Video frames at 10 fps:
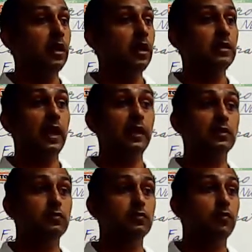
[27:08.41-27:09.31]
Yeah, it
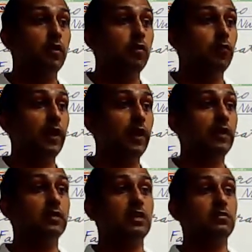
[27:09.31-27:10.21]
is very
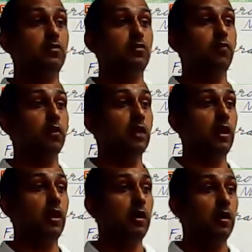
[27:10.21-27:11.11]
necessary for
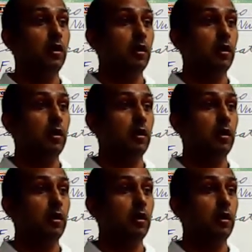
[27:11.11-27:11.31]
the